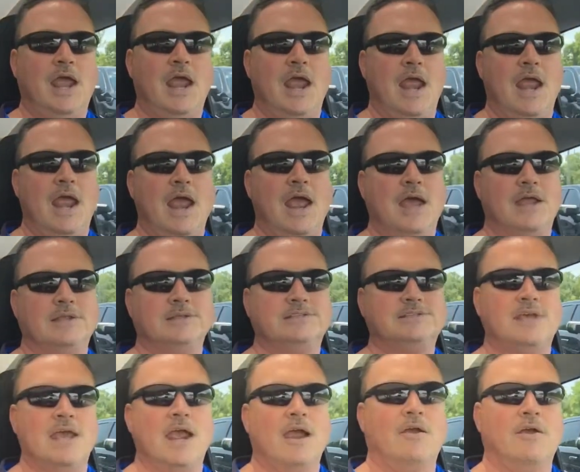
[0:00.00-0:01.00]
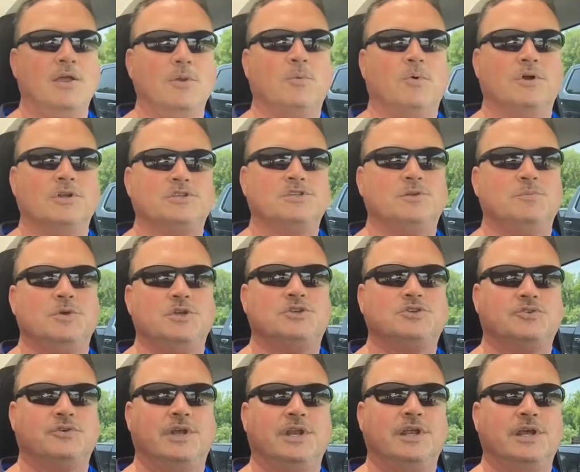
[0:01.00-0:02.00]
and Terry wants to be
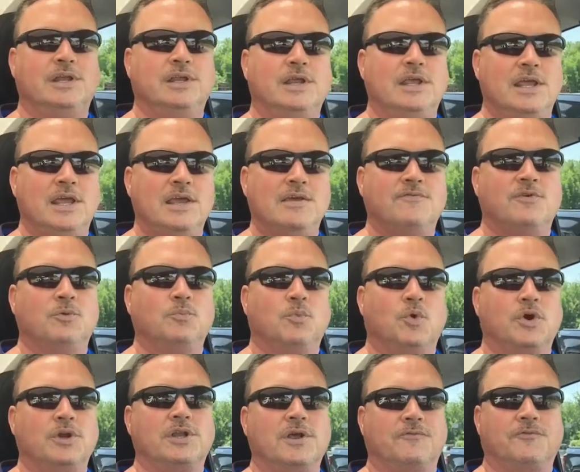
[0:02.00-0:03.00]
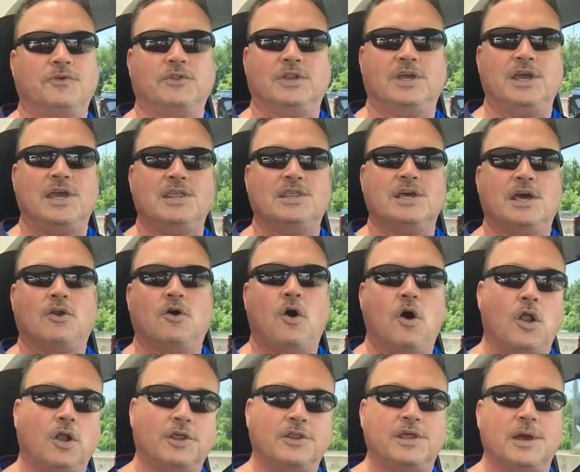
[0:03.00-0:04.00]
treated even more differently than
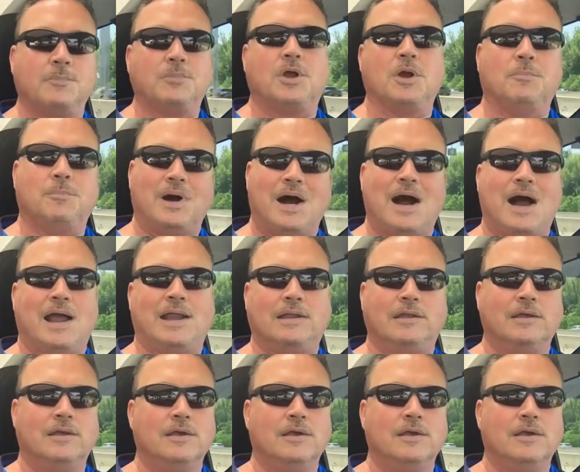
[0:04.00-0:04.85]
all of them combined.